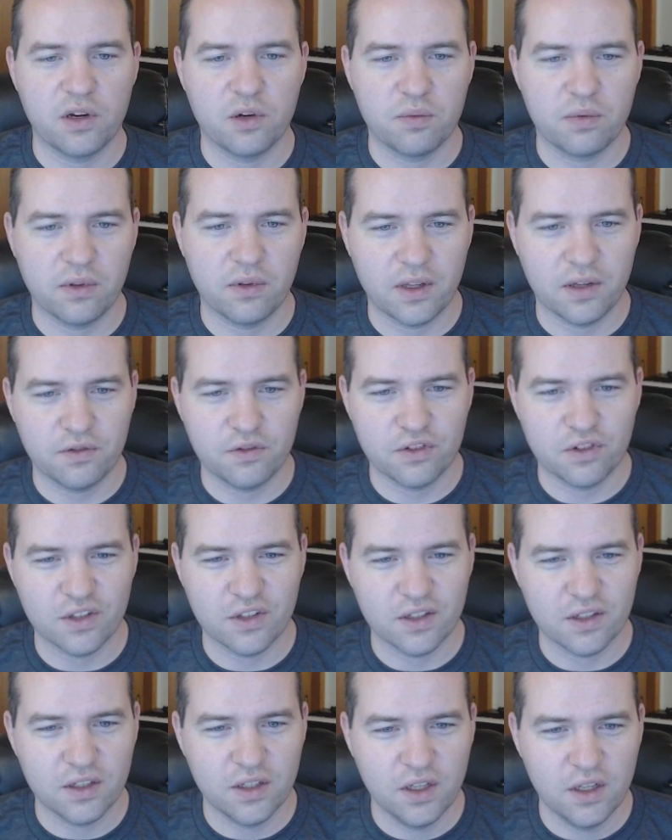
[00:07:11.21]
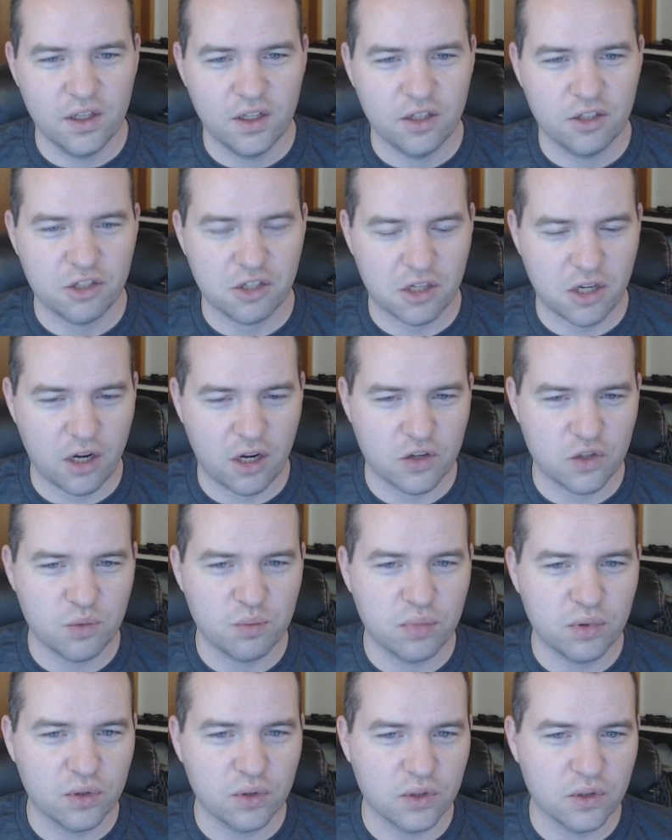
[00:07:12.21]
Played for the Chicago
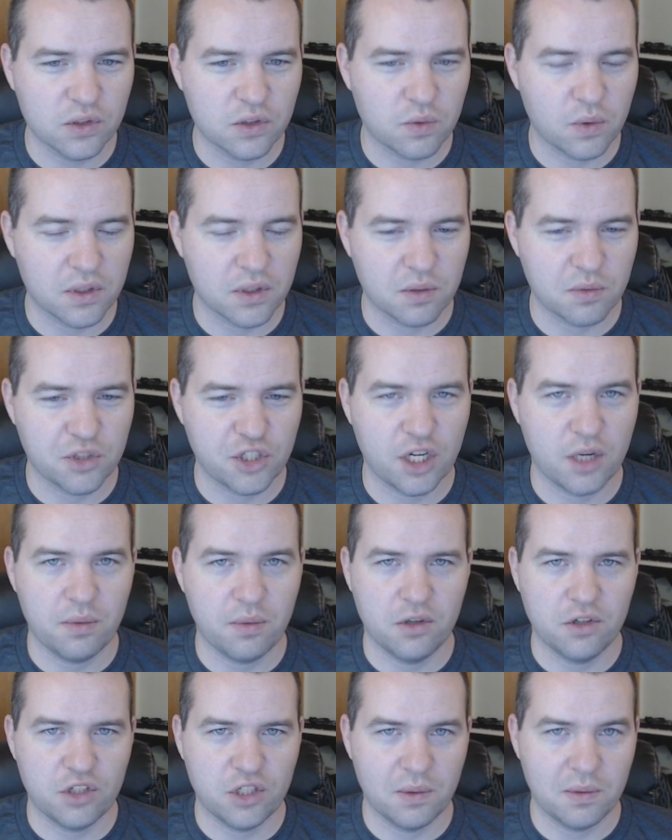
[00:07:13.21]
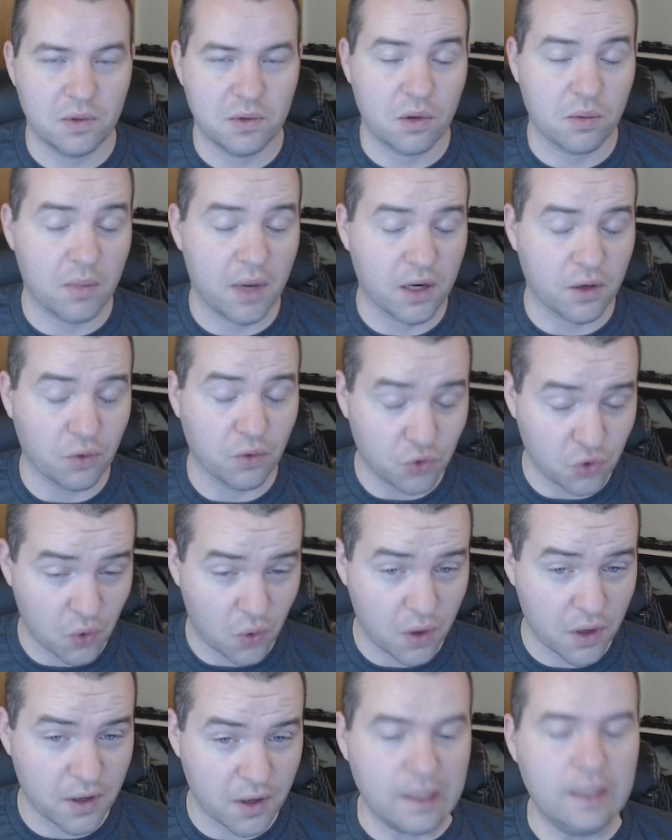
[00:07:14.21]
Bulls. Won some championships with Michael Jordan.